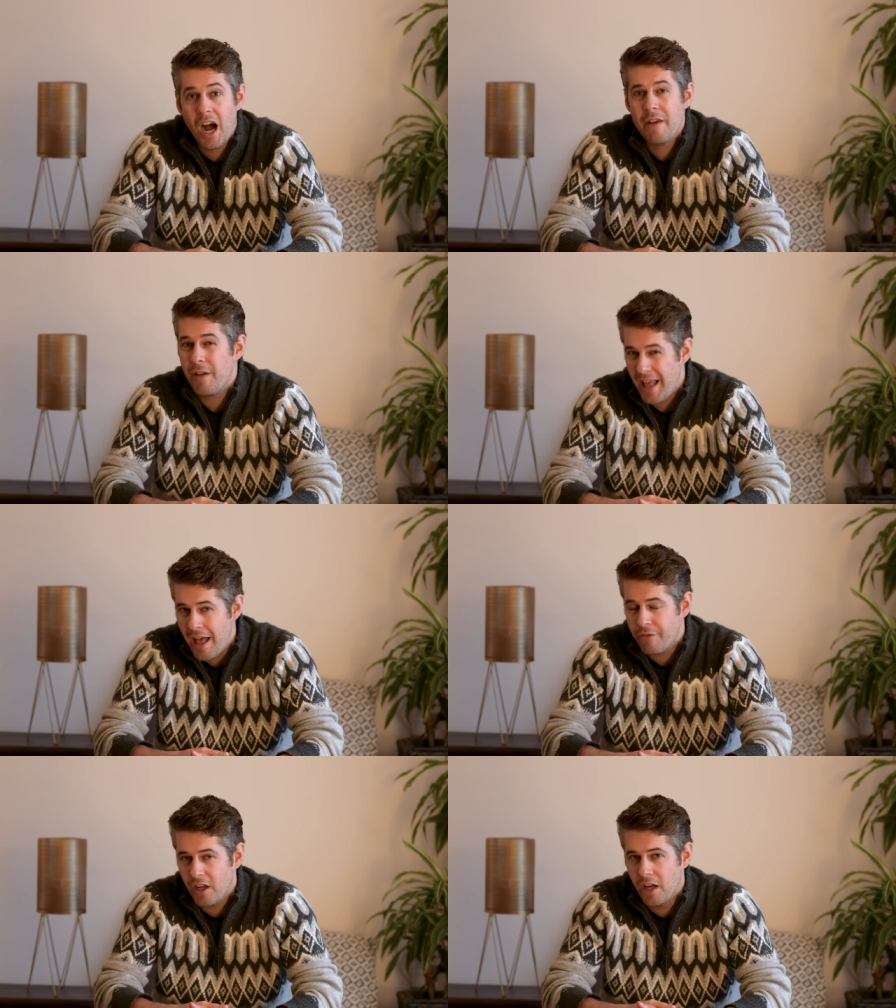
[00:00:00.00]
I've
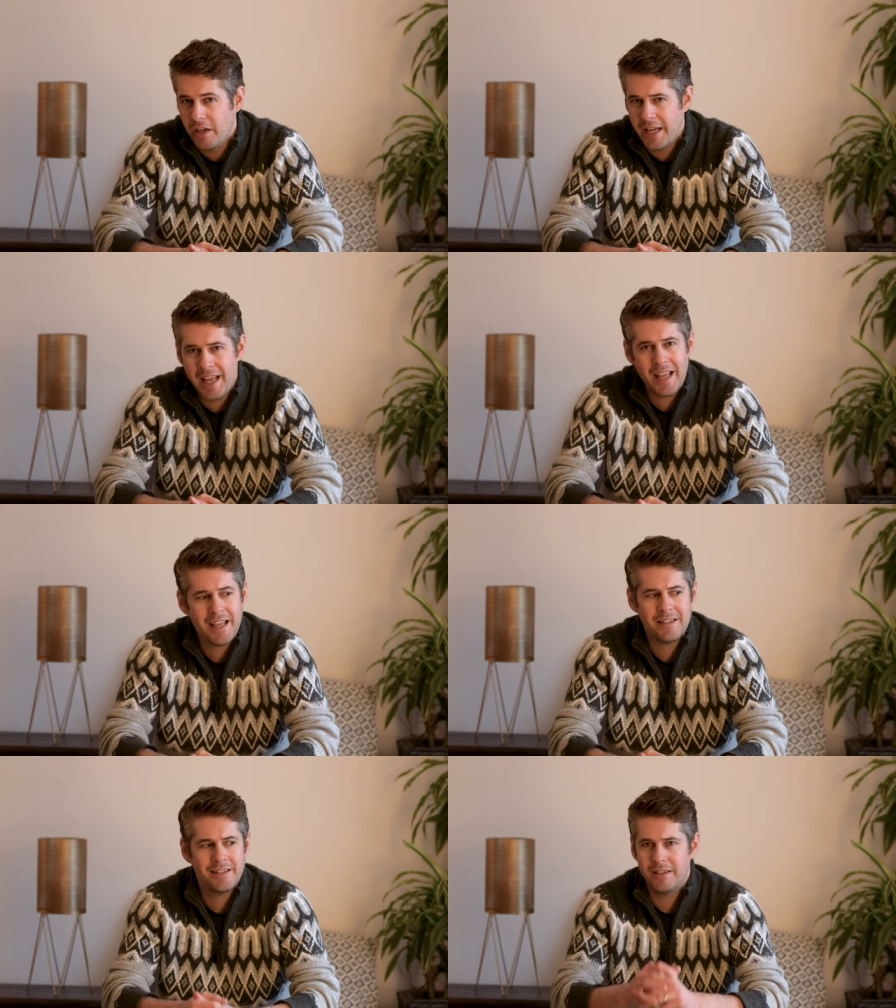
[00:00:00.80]
ever heard. It
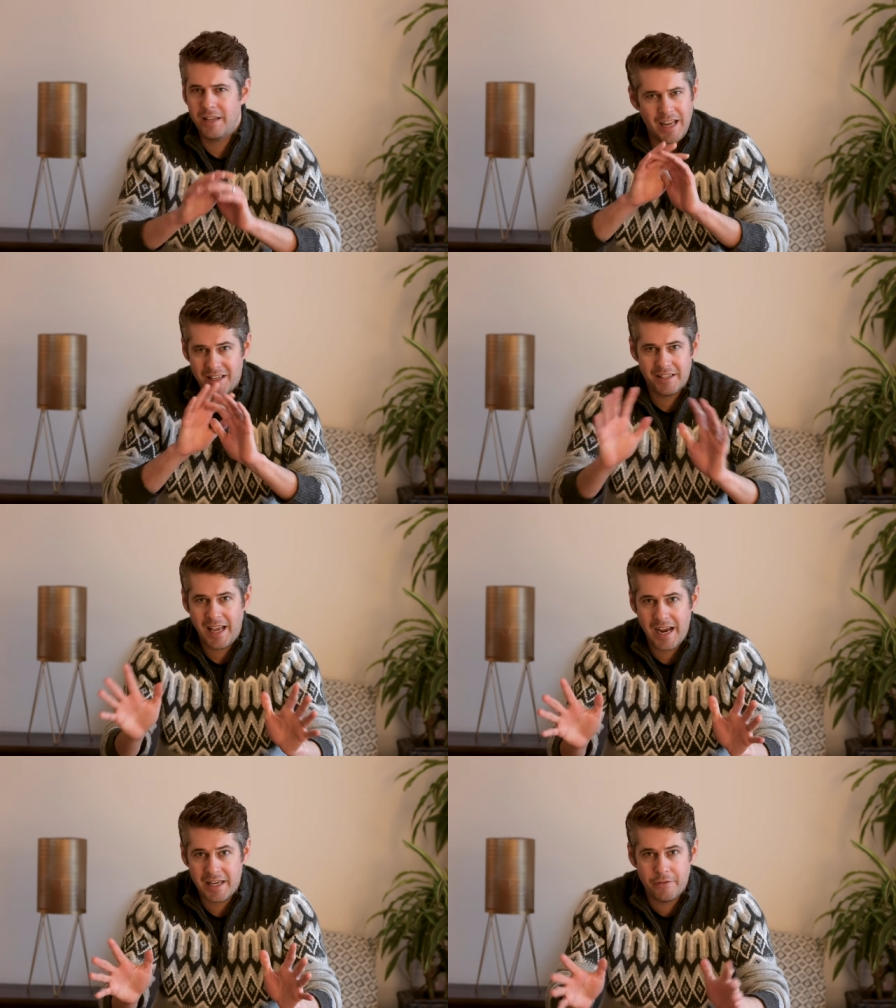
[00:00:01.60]
is
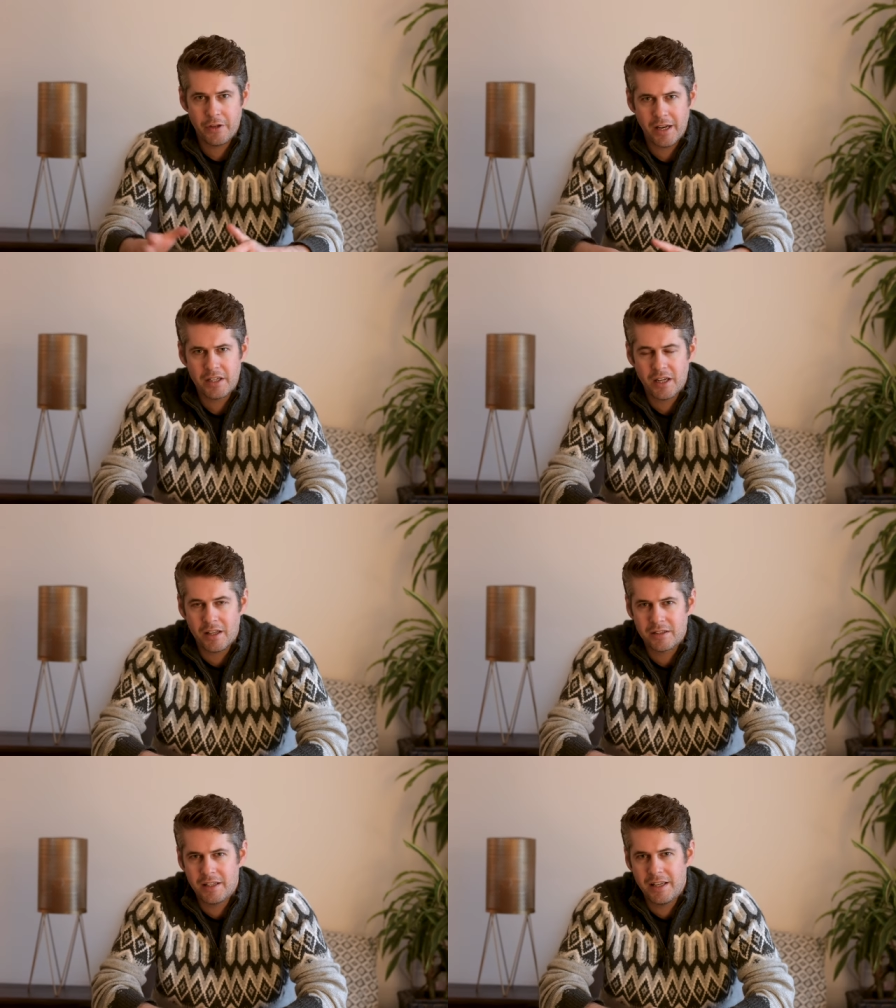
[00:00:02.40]
insane if you get a
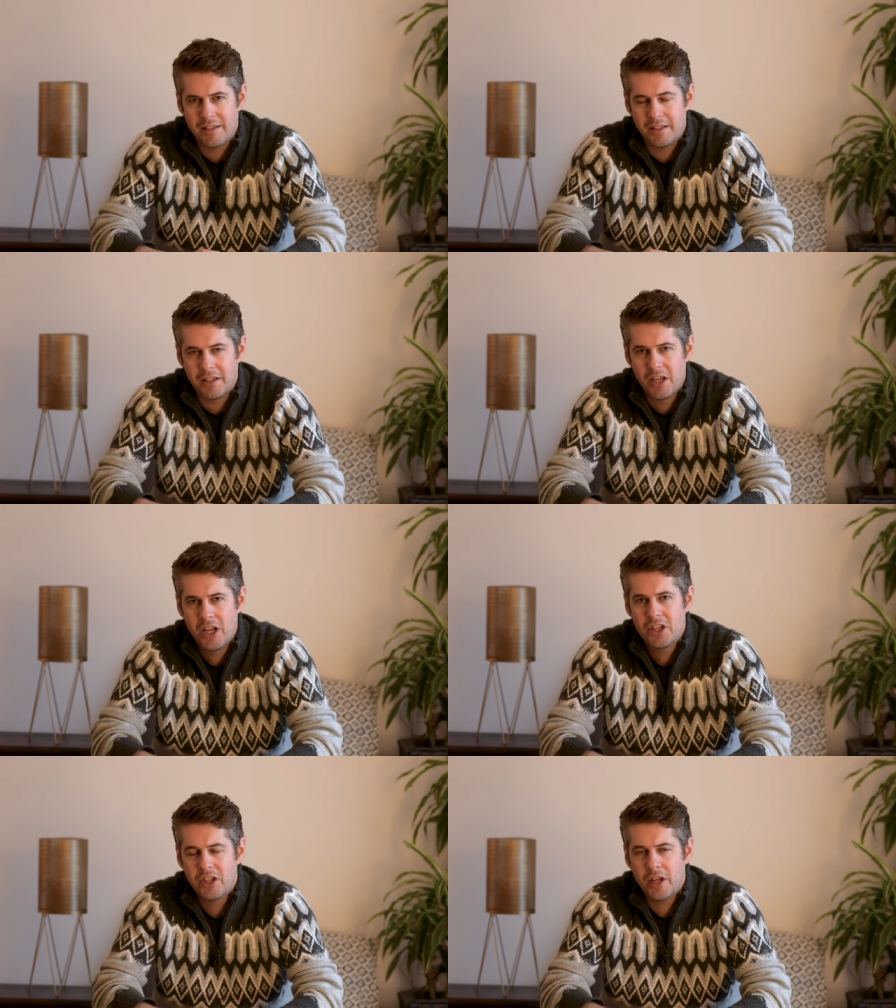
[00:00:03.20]
chance to listen
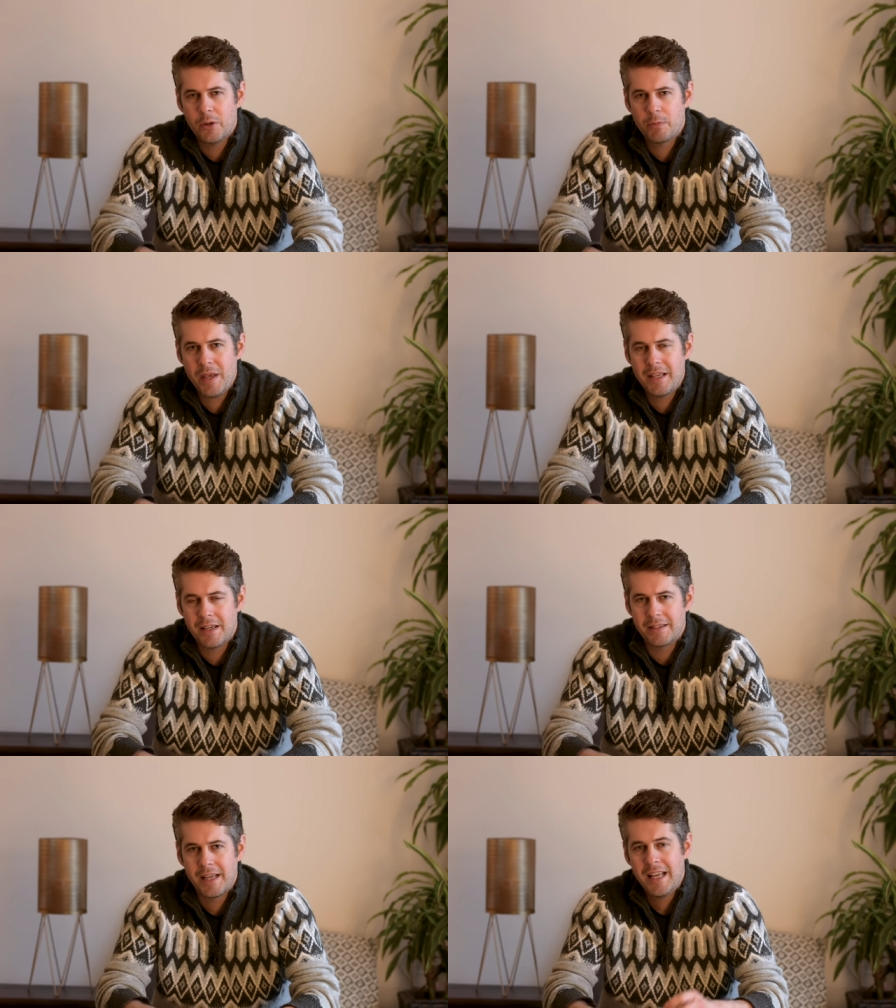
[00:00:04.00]
to those
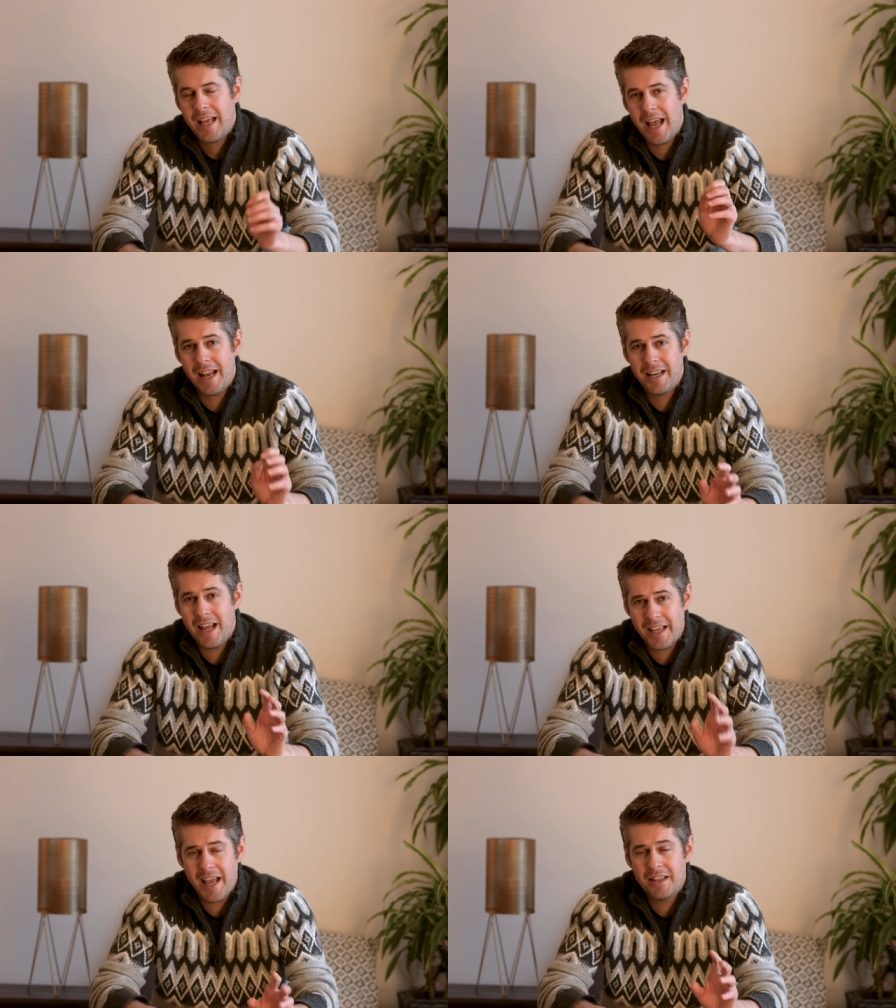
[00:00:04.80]
speakers. And
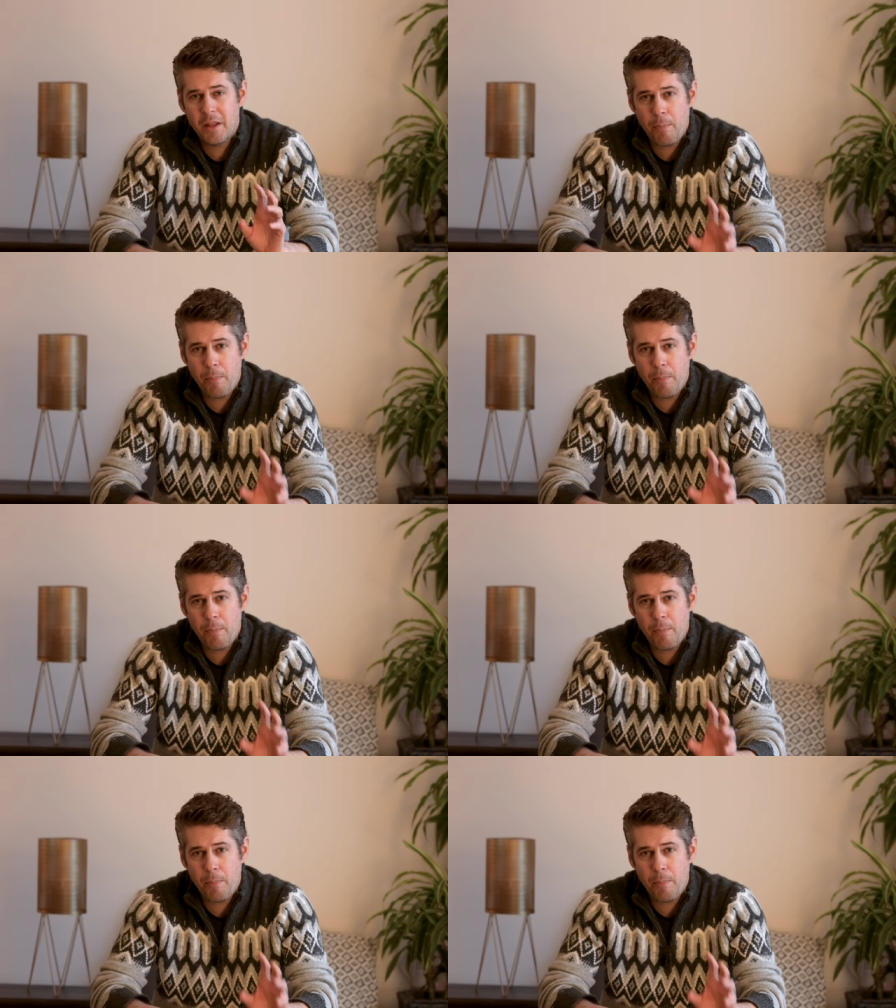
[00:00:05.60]
again, the